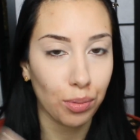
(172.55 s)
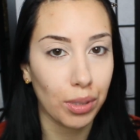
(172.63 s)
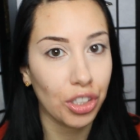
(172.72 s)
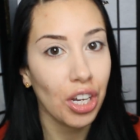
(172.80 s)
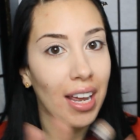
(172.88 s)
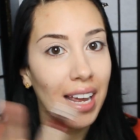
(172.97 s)

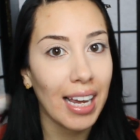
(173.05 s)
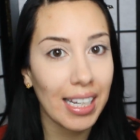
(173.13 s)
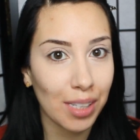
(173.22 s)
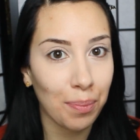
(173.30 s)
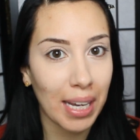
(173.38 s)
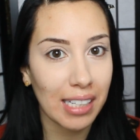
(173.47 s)
which
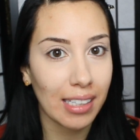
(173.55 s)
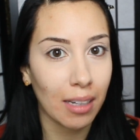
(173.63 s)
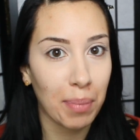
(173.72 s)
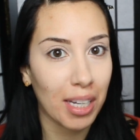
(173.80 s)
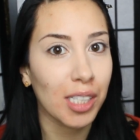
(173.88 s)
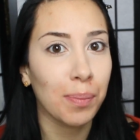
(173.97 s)
is
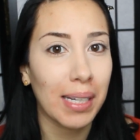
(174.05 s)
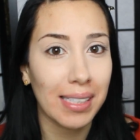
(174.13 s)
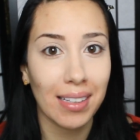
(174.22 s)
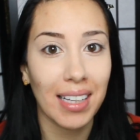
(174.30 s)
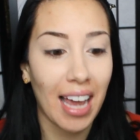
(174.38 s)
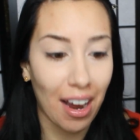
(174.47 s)
amazing because
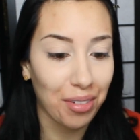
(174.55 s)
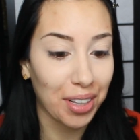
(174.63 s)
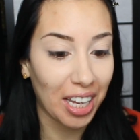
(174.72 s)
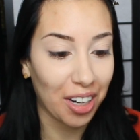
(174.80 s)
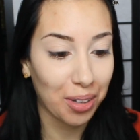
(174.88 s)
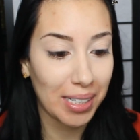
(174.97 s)
basically
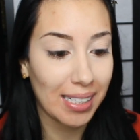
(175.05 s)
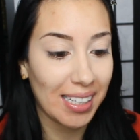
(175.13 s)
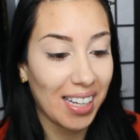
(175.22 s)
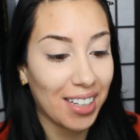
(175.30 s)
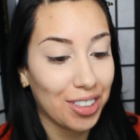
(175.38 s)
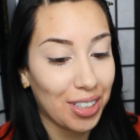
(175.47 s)
everything
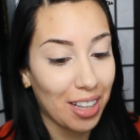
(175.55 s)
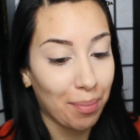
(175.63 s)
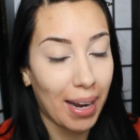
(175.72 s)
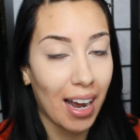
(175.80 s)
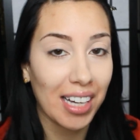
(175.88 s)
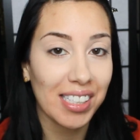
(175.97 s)
creases underneath
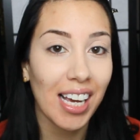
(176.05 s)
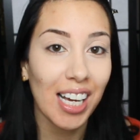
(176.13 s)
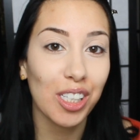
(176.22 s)
my eyes.